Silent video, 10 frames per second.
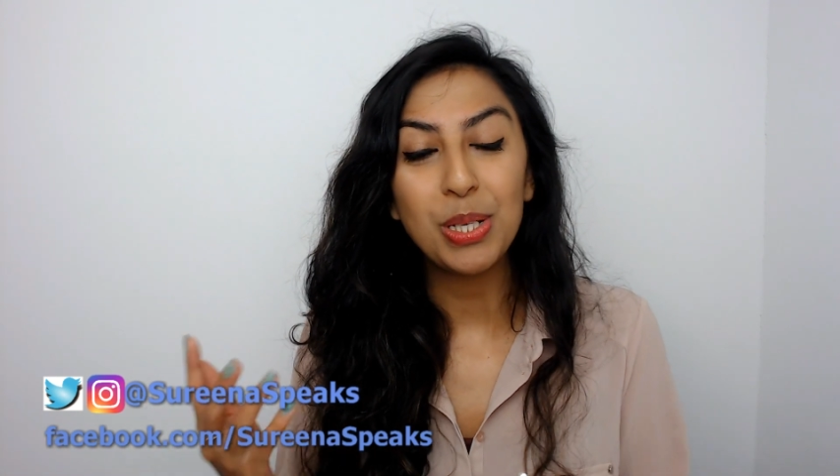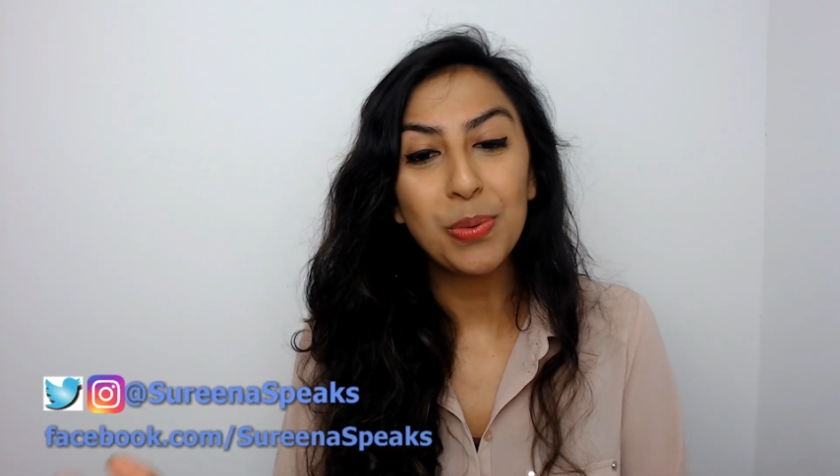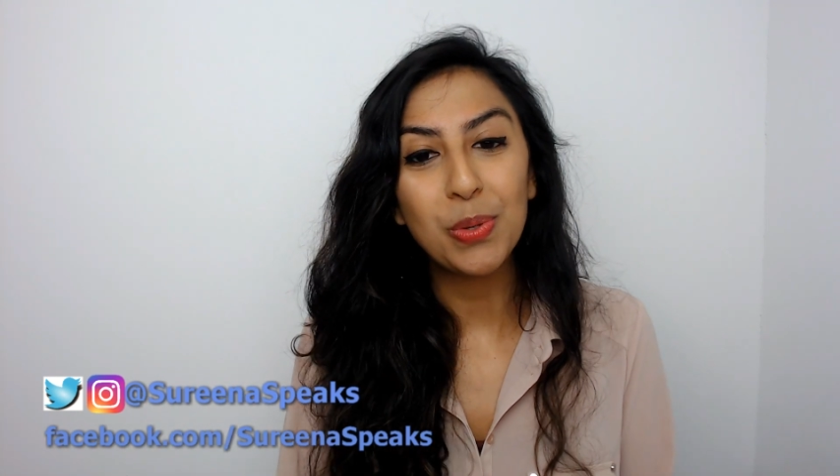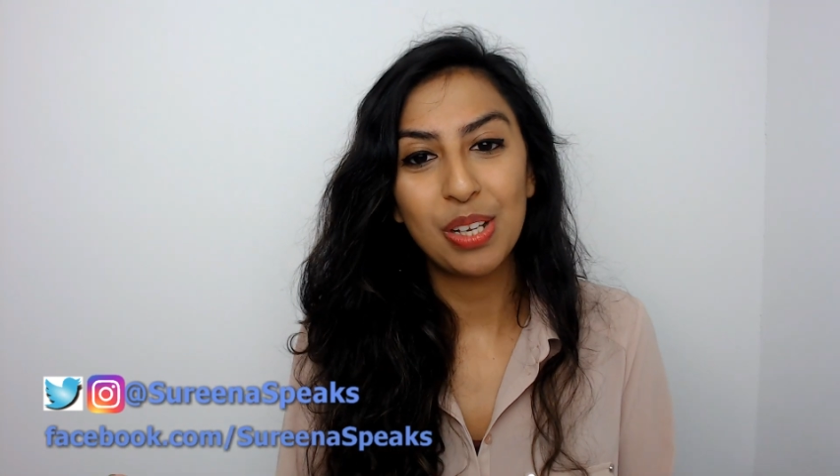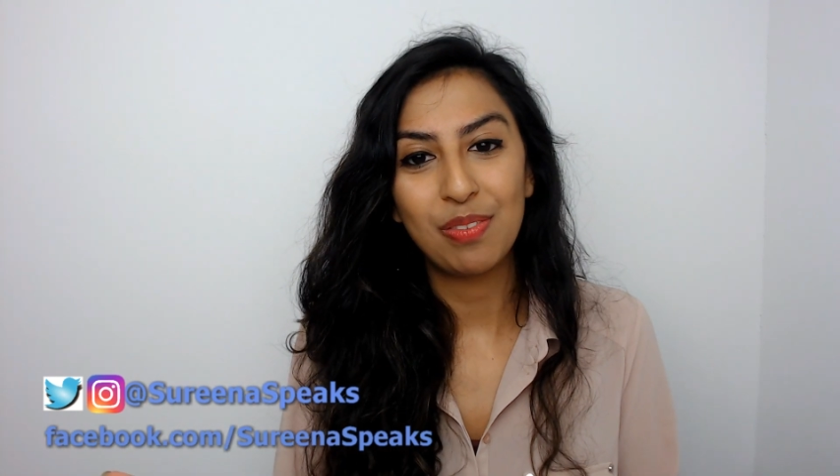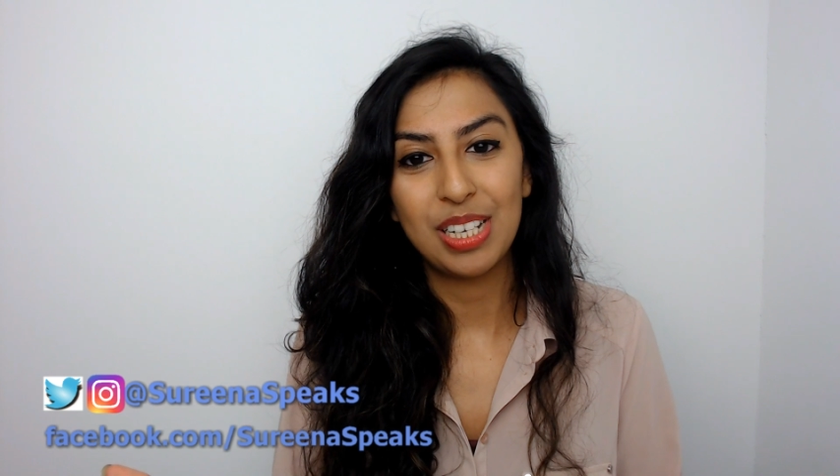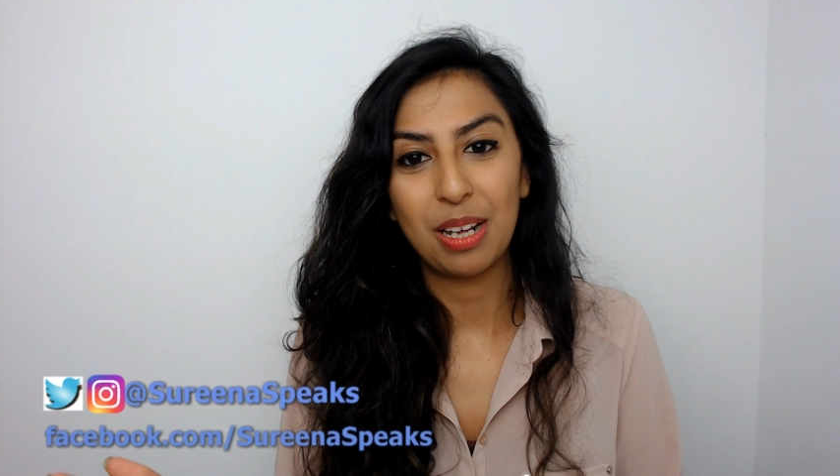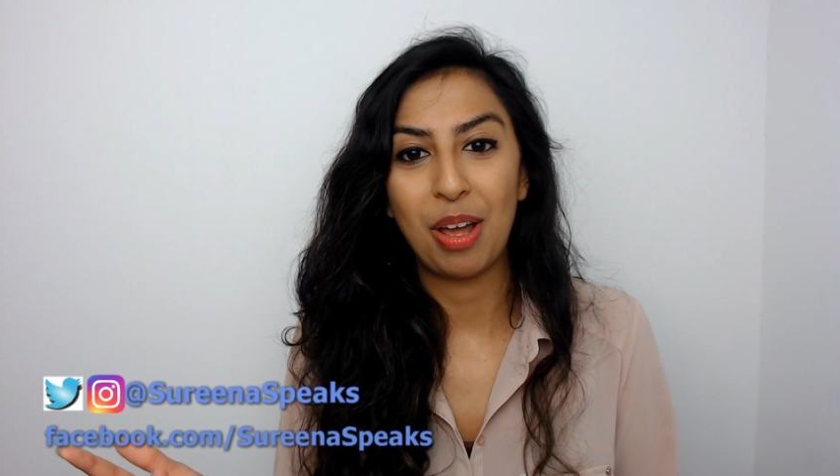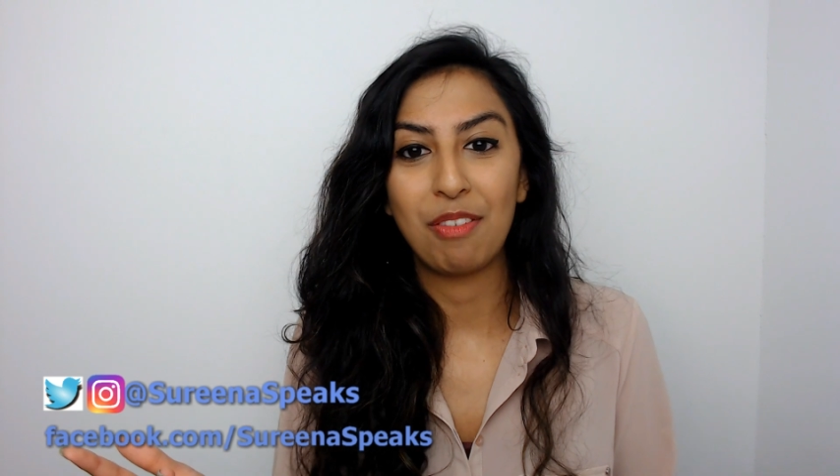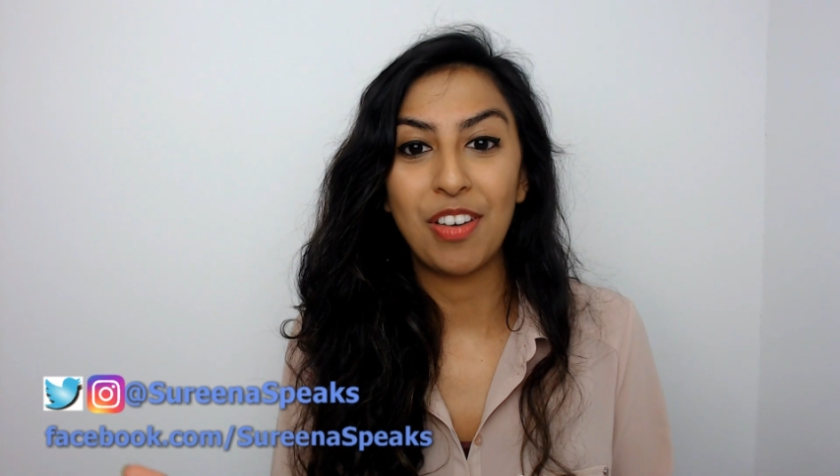do also
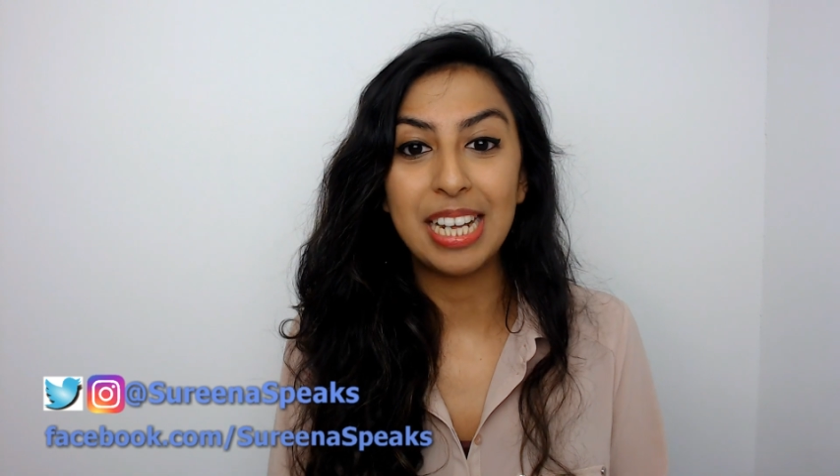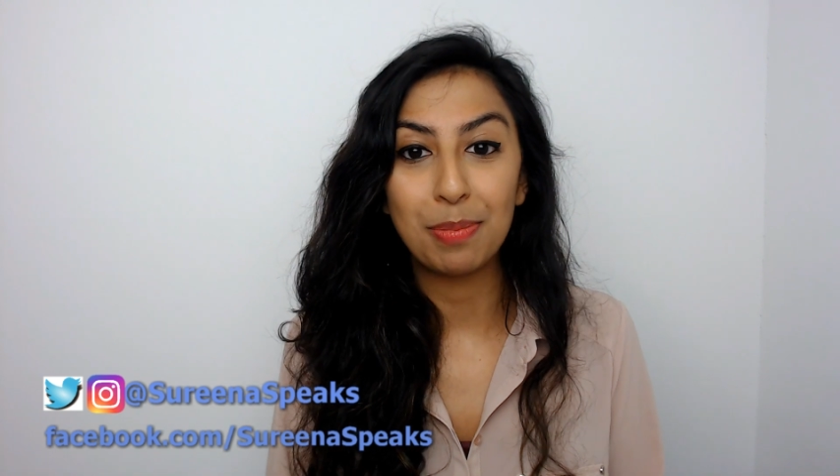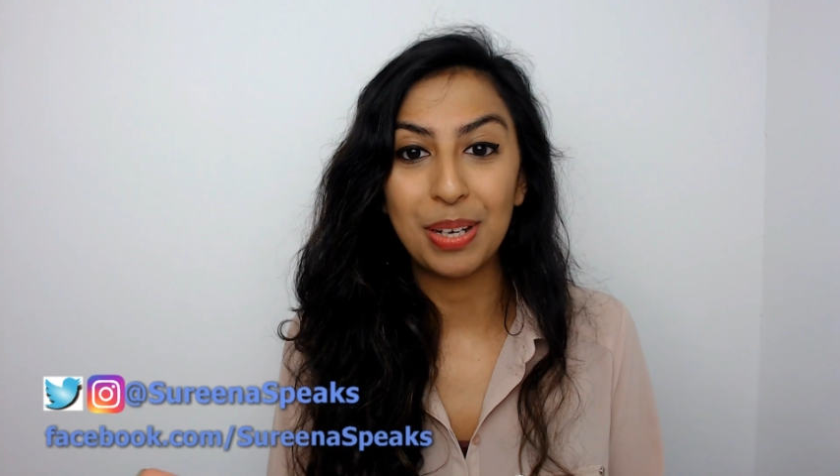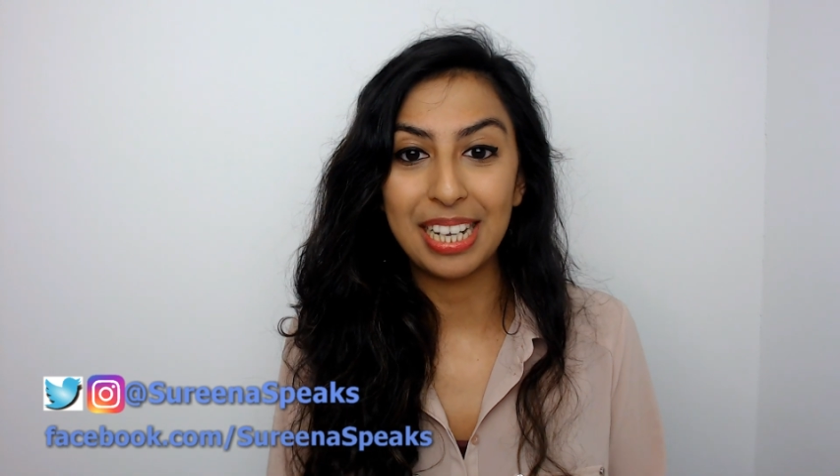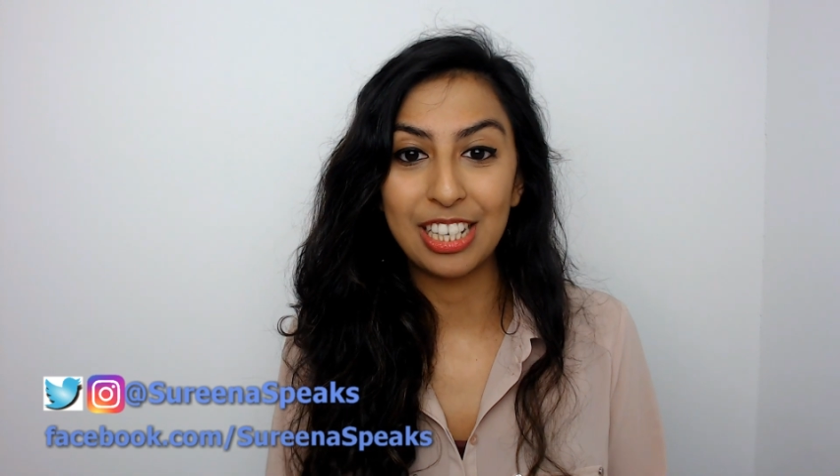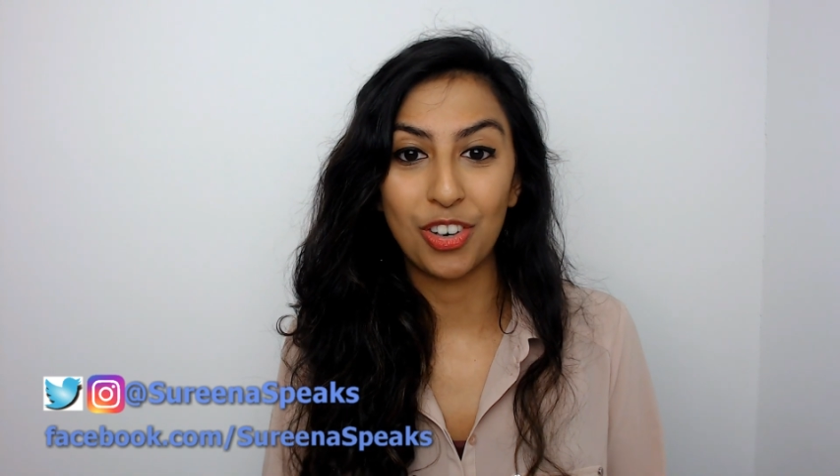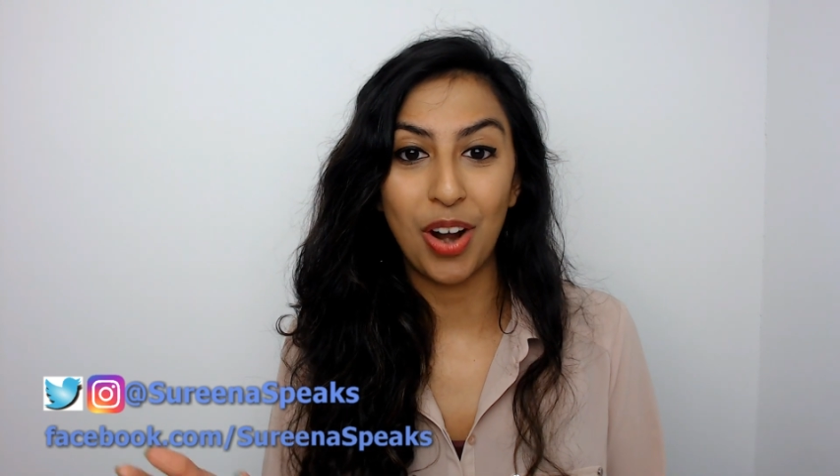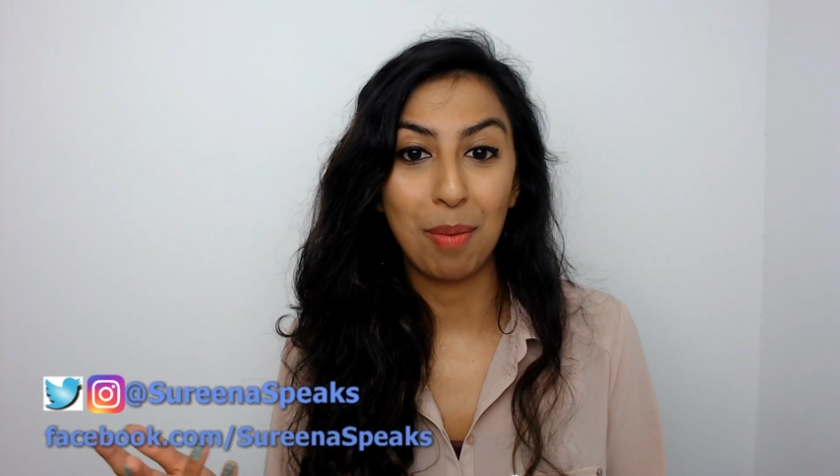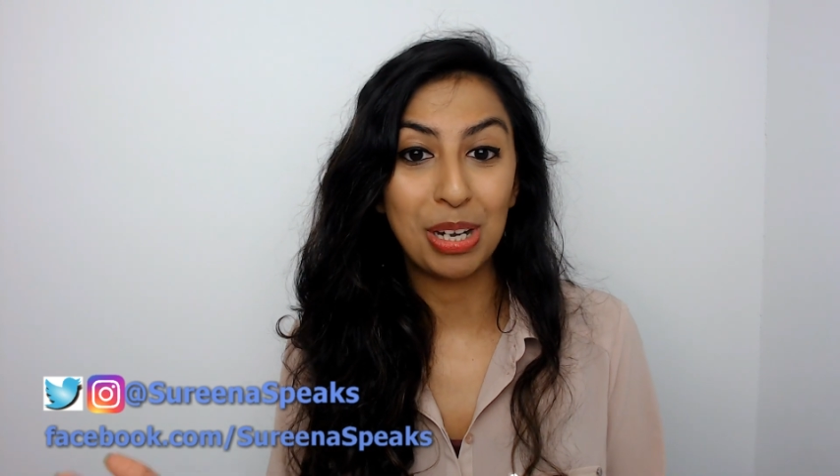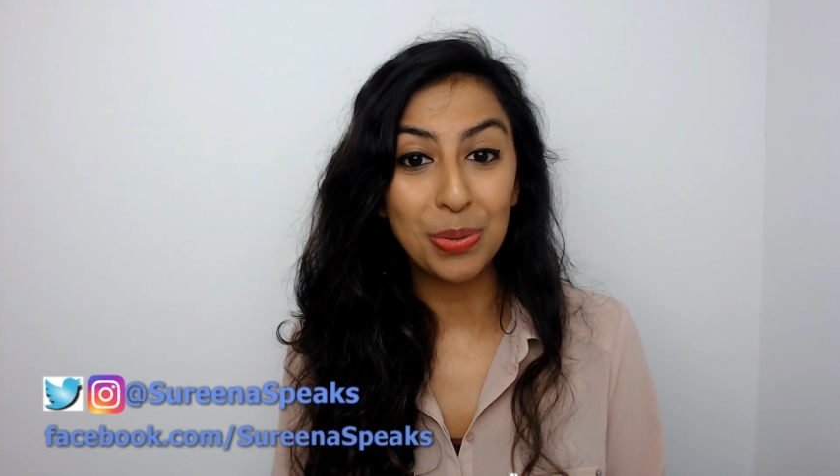visit my Facebook,
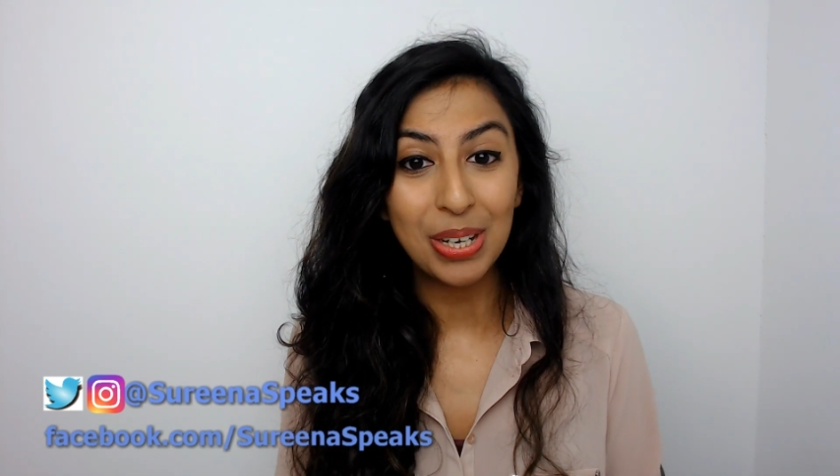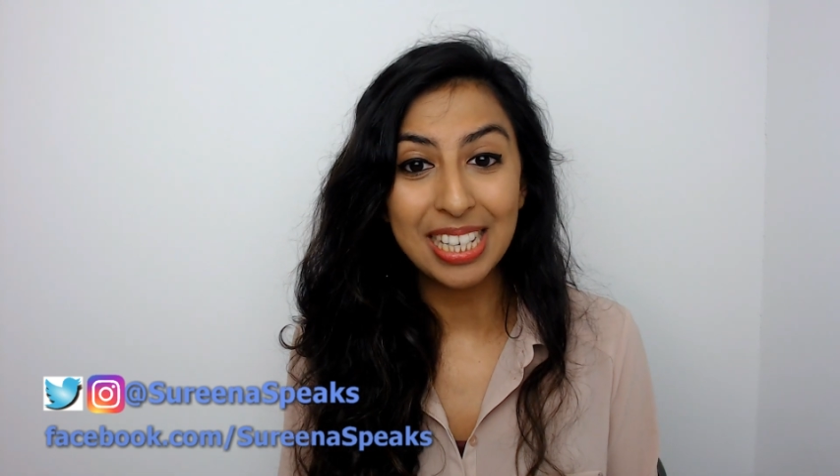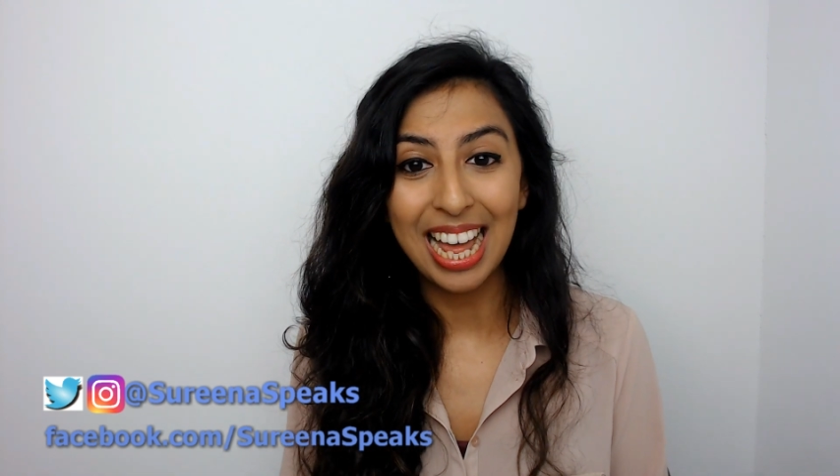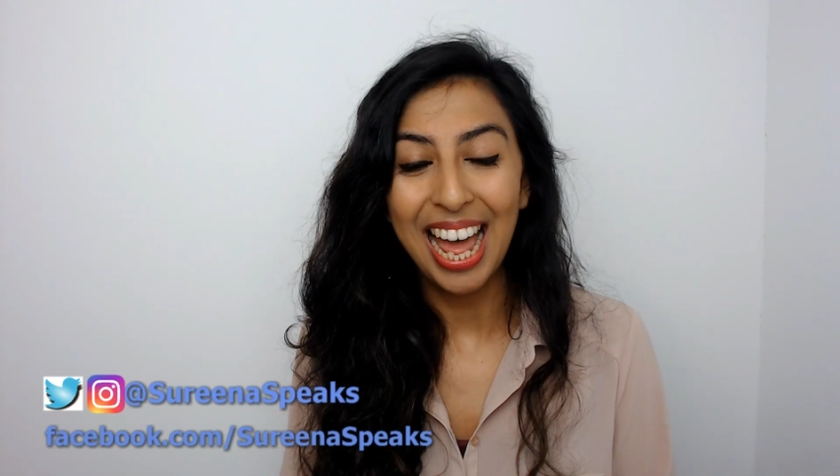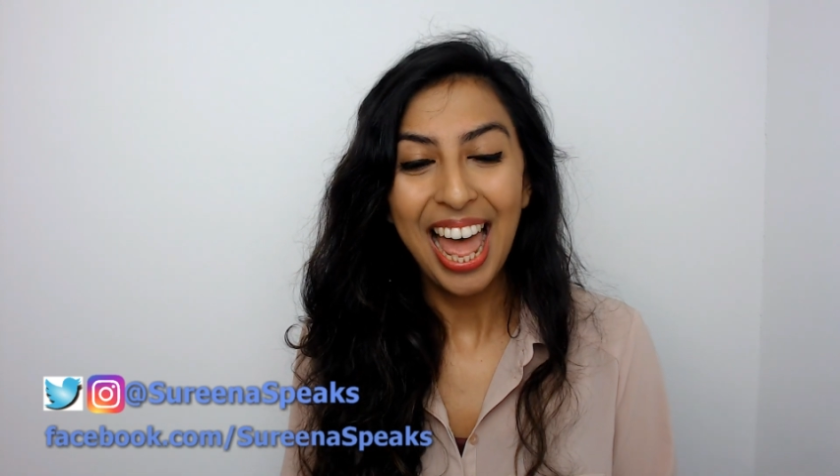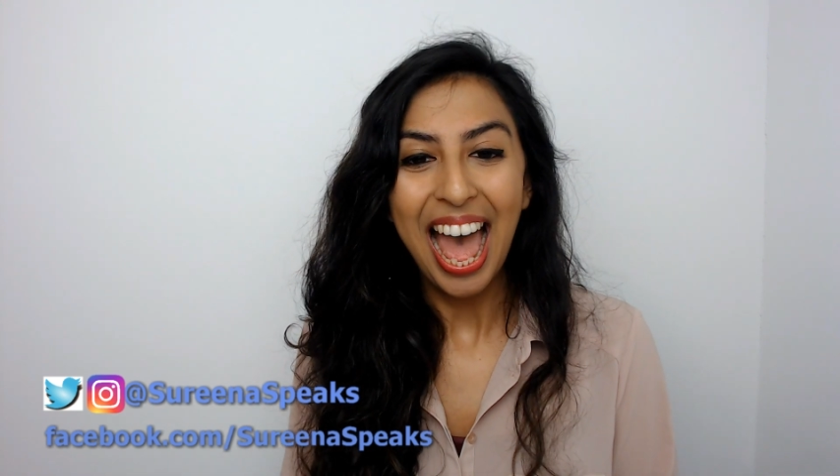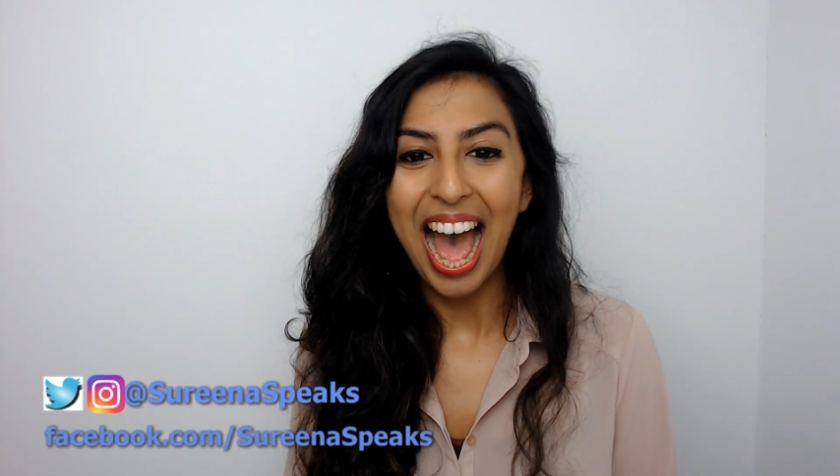Instagram and Twitter.